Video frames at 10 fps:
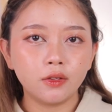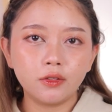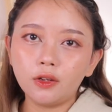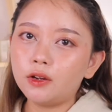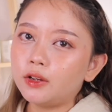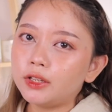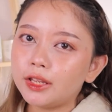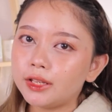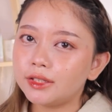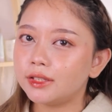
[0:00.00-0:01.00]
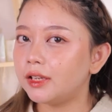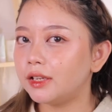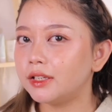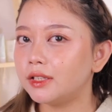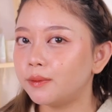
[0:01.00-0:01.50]
So this
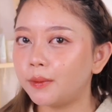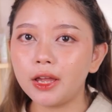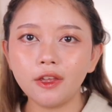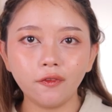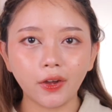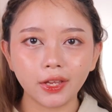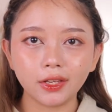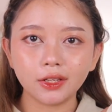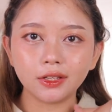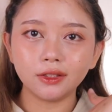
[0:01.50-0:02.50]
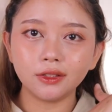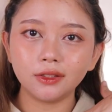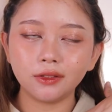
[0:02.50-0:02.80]
is my final